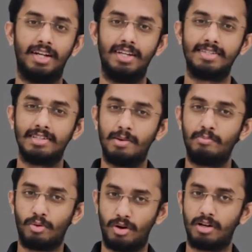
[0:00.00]
at least
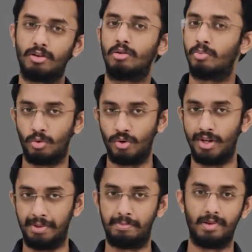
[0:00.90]
some product or a
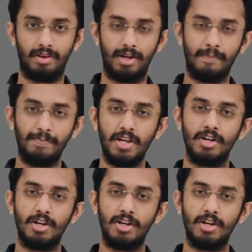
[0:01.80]
prototype, right?